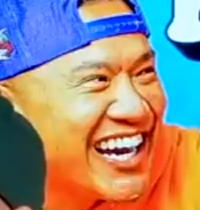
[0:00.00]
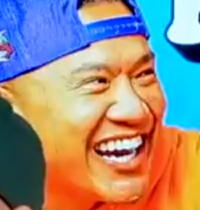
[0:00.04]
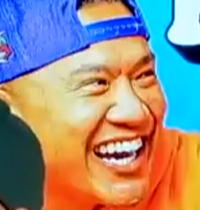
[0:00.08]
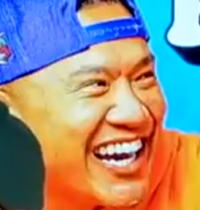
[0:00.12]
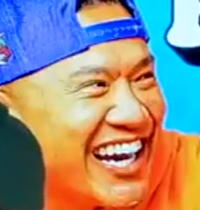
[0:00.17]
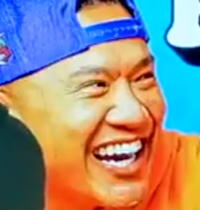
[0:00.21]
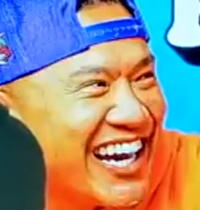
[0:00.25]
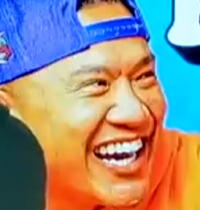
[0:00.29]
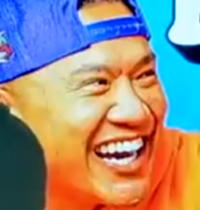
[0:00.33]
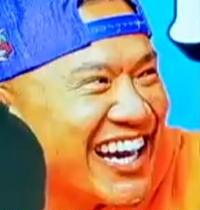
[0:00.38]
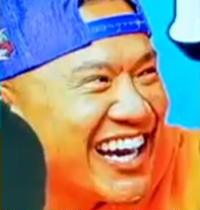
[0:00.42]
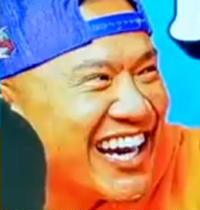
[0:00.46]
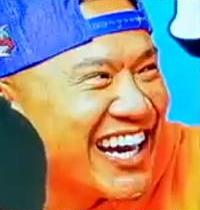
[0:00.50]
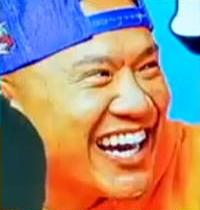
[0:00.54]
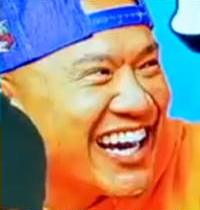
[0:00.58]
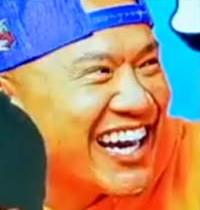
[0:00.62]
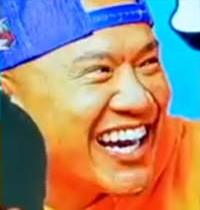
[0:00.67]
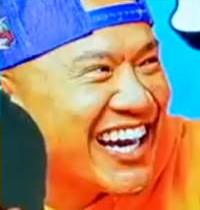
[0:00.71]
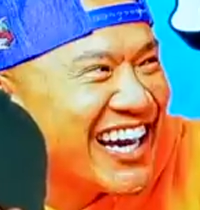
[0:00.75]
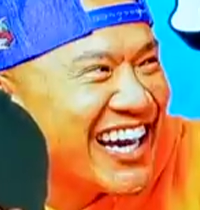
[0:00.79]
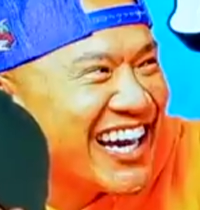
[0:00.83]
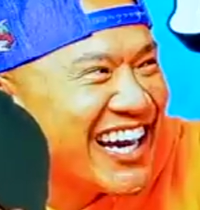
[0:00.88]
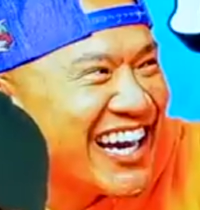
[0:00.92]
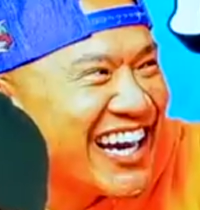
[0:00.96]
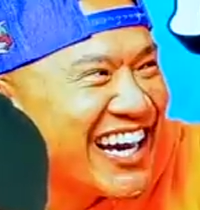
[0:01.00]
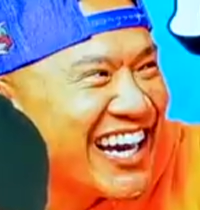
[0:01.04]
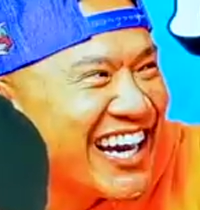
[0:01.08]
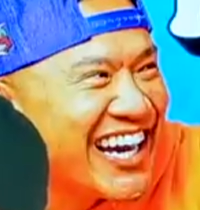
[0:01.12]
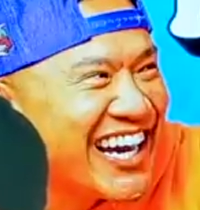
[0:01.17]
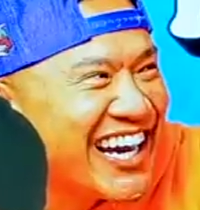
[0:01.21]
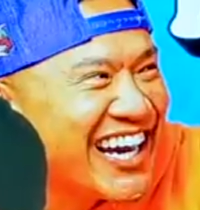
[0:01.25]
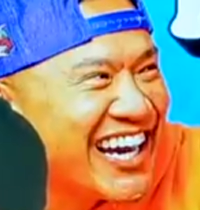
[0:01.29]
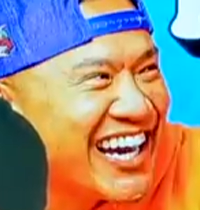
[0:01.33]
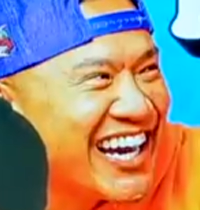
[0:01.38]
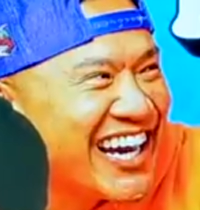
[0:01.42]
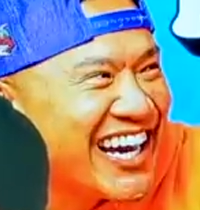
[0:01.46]

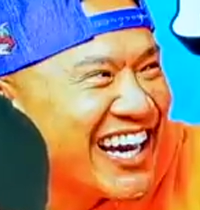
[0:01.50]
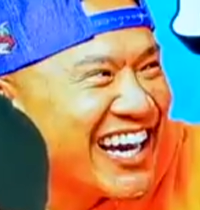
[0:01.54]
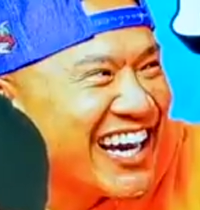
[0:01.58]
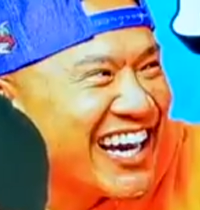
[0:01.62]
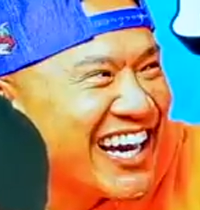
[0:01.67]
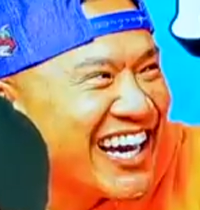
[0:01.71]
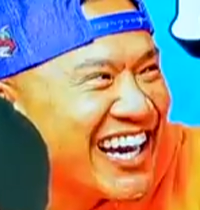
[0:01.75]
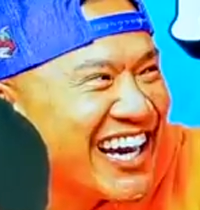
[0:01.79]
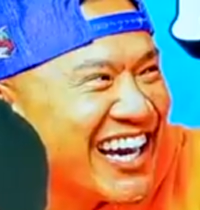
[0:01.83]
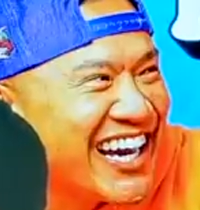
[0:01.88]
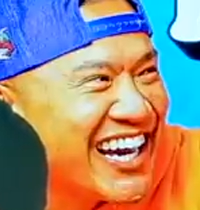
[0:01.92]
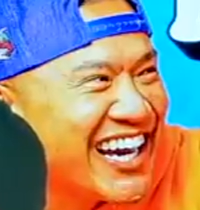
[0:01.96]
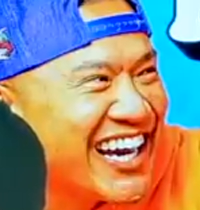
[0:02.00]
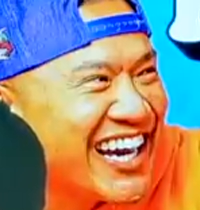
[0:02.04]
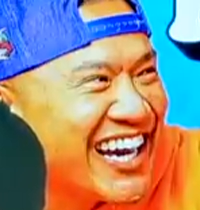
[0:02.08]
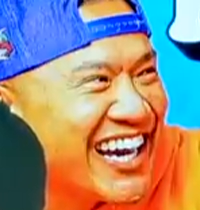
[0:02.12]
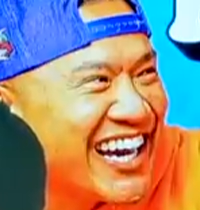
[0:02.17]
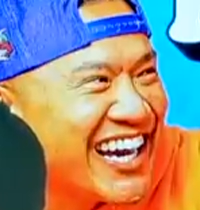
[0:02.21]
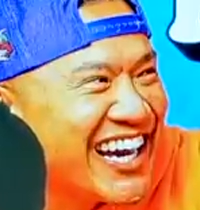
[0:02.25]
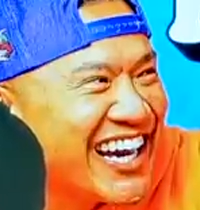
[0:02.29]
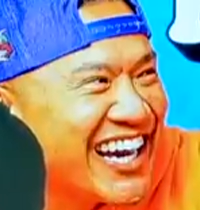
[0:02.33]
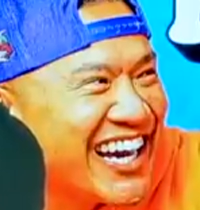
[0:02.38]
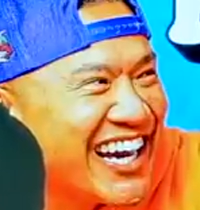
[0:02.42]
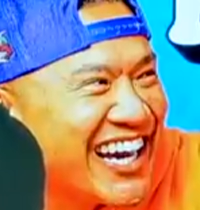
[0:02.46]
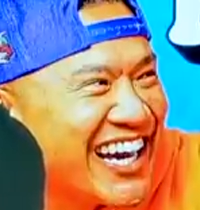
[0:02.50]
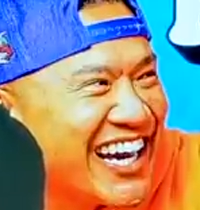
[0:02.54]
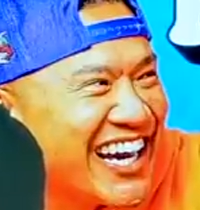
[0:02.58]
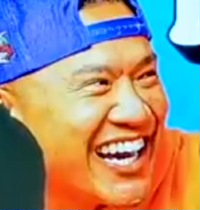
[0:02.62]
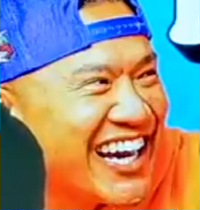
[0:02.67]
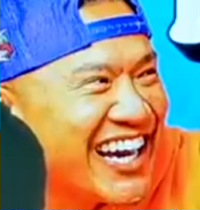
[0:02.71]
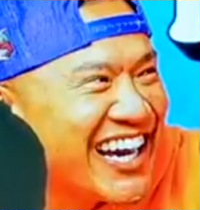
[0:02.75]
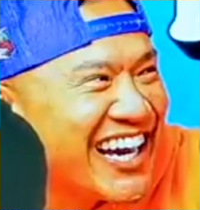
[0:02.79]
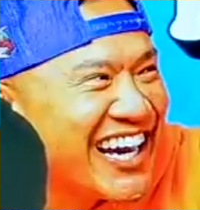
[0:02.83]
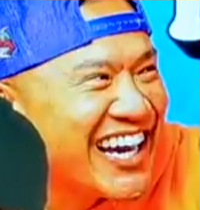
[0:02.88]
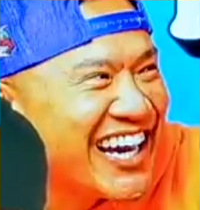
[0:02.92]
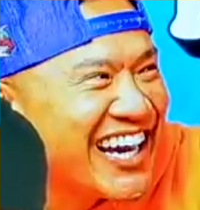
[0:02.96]

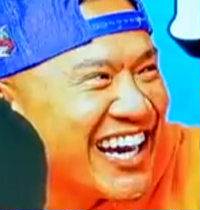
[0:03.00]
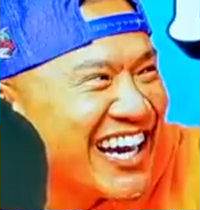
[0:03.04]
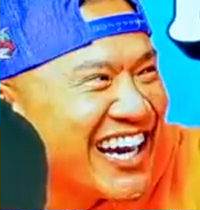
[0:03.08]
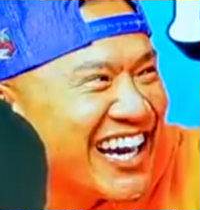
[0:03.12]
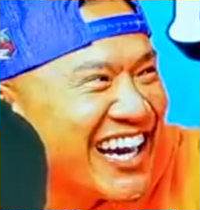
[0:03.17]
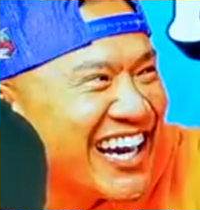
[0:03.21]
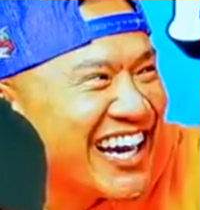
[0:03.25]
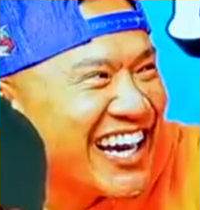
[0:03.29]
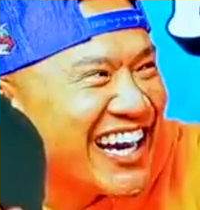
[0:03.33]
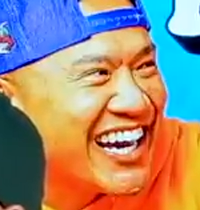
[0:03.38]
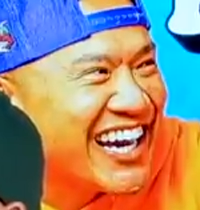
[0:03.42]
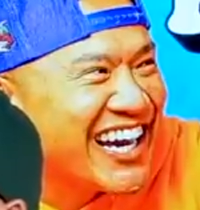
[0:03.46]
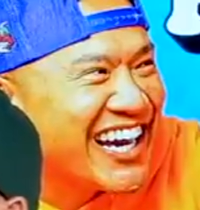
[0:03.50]
(silent)